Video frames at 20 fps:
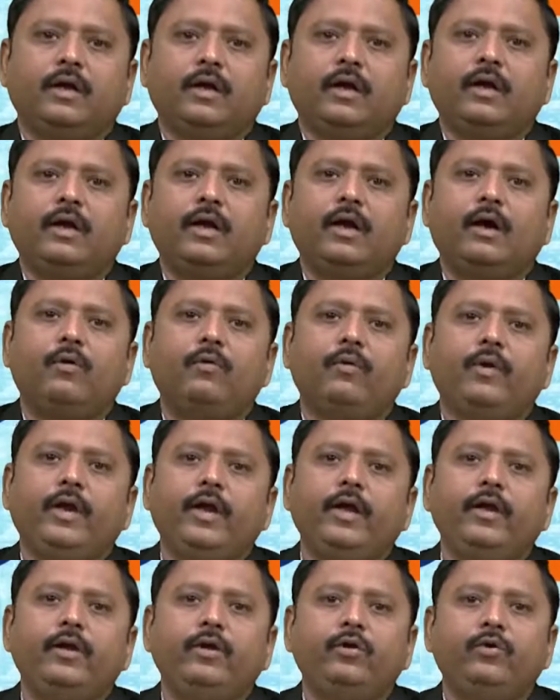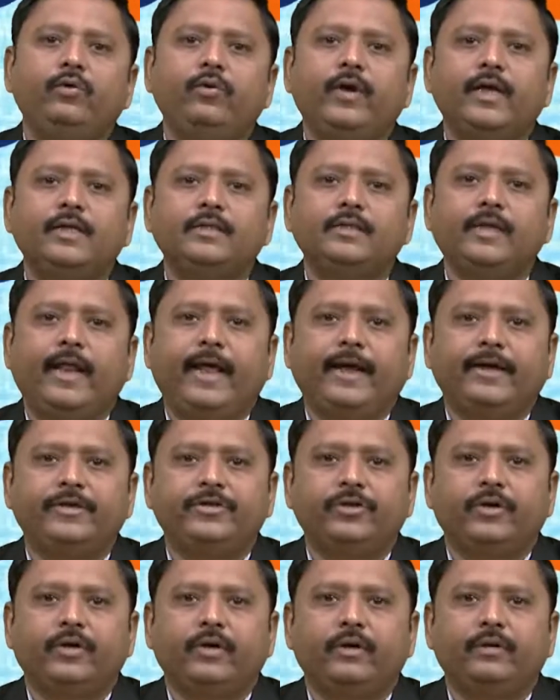Now, in today's
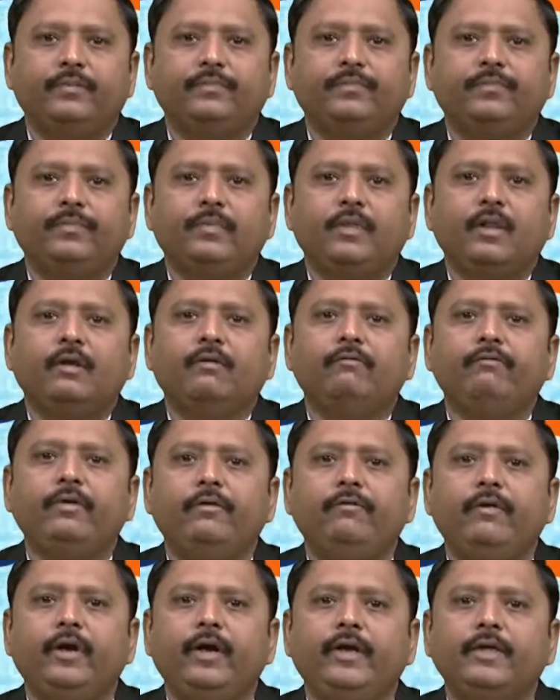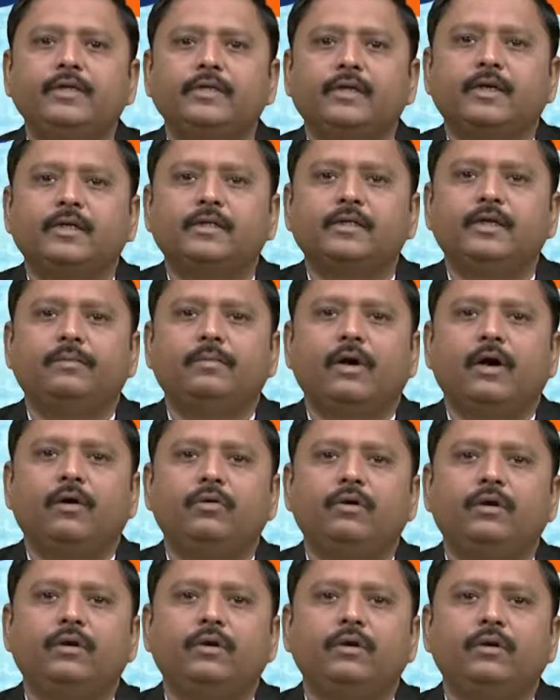lecture, we will discuss
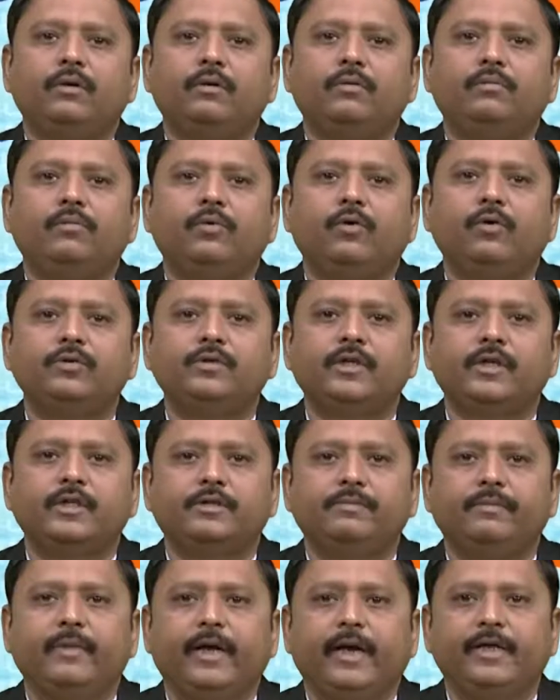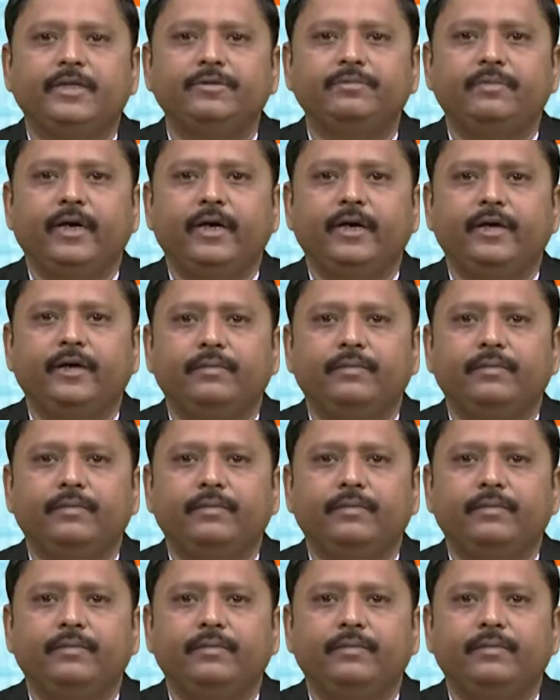about process management.